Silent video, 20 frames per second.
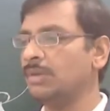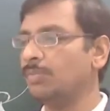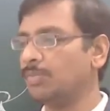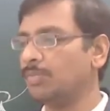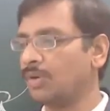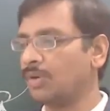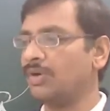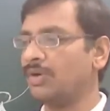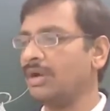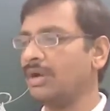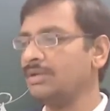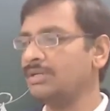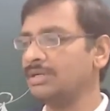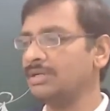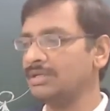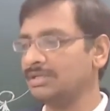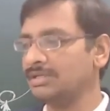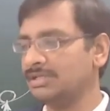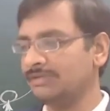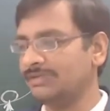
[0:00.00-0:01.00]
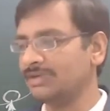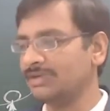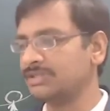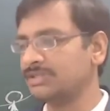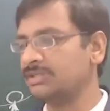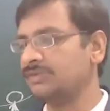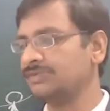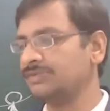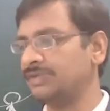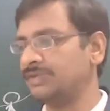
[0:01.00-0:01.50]
provided z is a
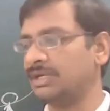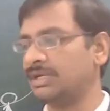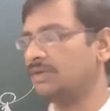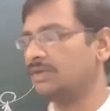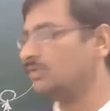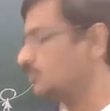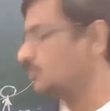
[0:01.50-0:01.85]
function of theta,